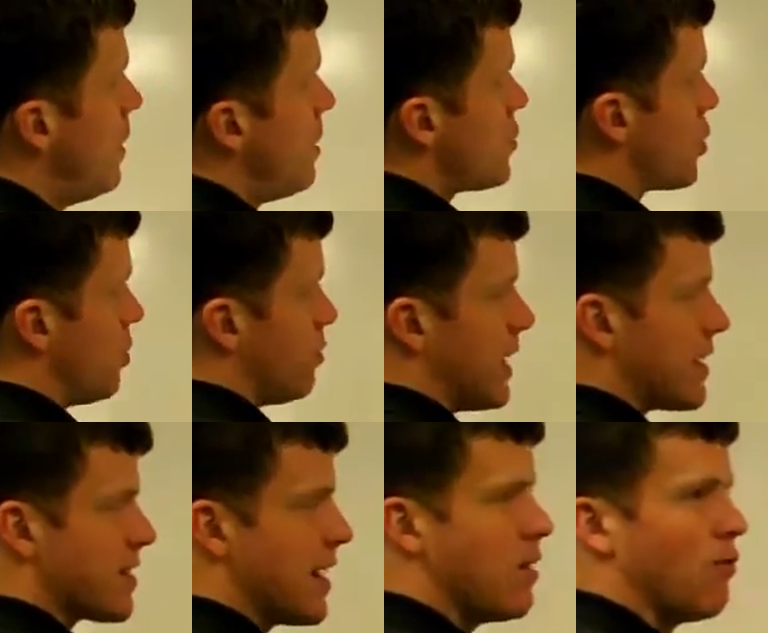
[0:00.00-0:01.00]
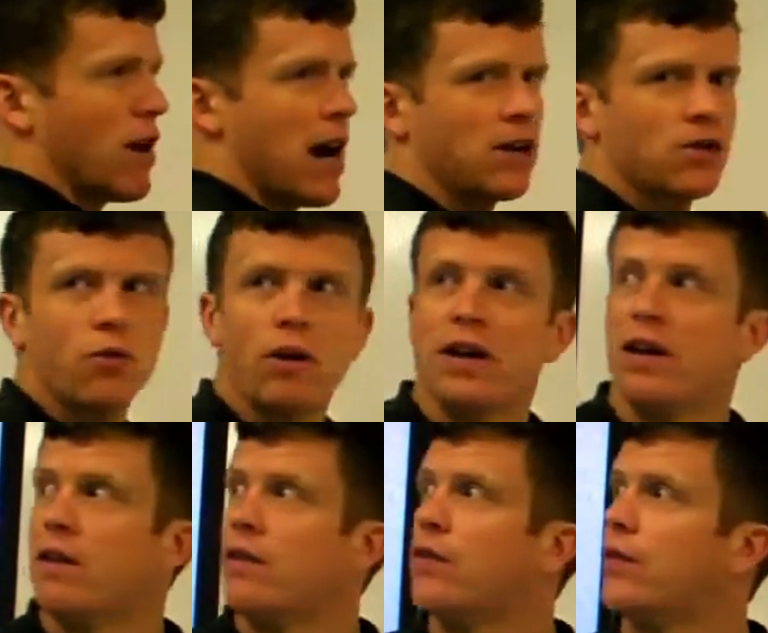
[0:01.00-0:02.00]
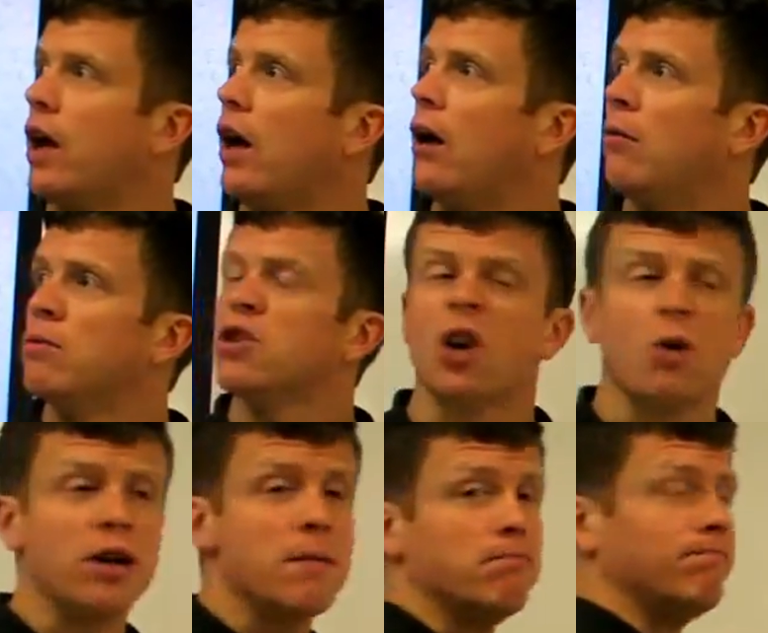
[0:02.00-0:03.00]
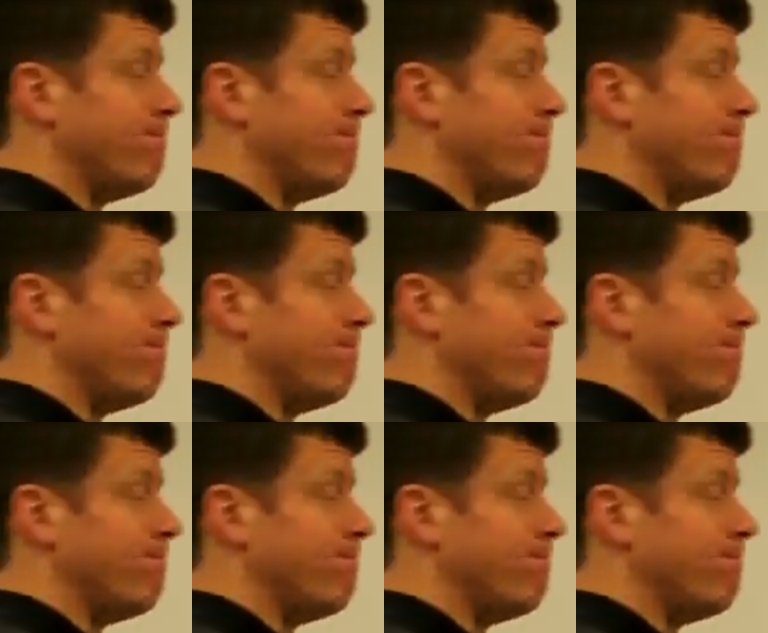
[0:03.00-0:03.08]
So let's say it reacts with sodium.